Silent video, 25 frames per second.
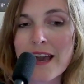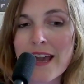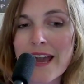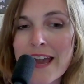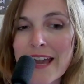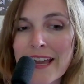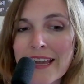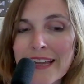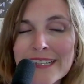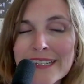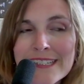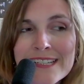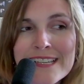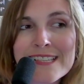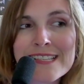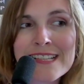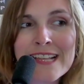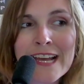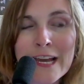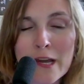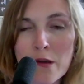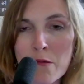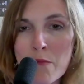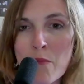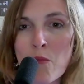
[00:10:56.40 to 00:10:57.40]
And he's
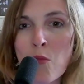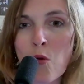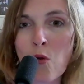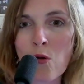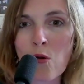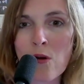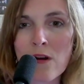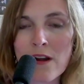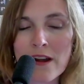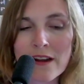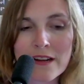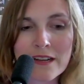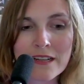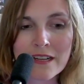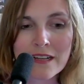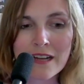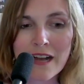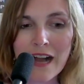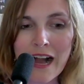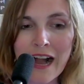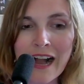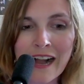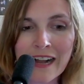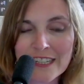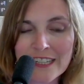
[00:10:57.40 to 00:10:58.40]
like, more
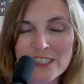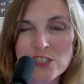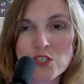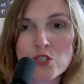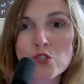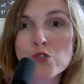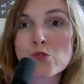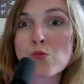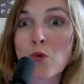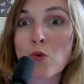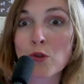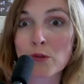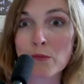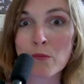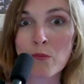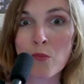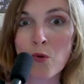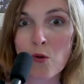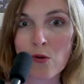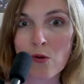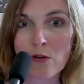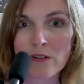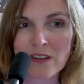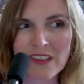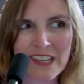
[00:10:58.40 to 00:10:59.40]
I just want
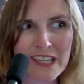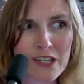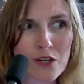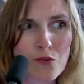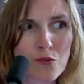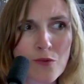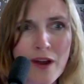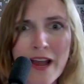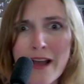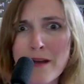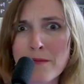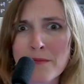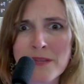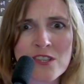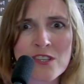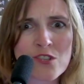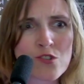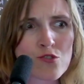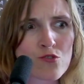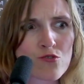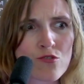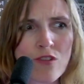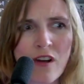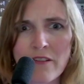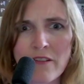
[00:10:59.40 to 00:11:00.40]
more. Like Grammys,
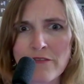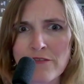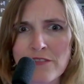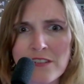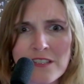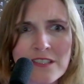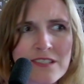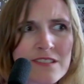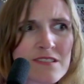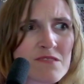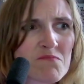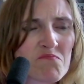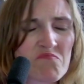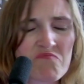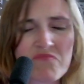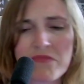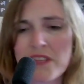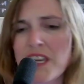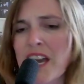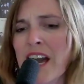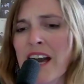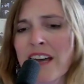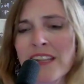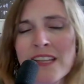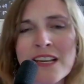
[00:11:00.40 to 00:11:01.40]
trophies,
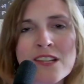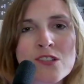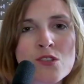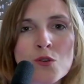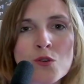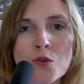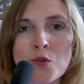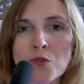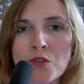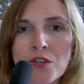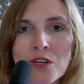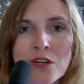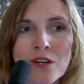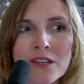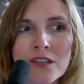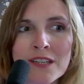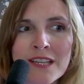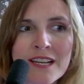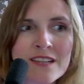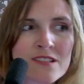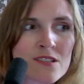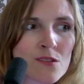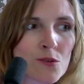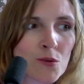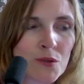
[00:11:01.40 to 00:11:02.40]
yeah, that's all good.
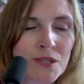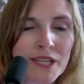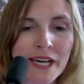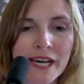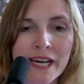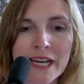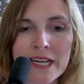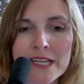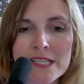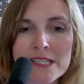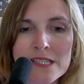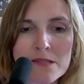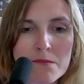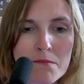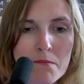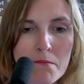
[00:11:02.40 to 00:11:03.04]
That's all nice.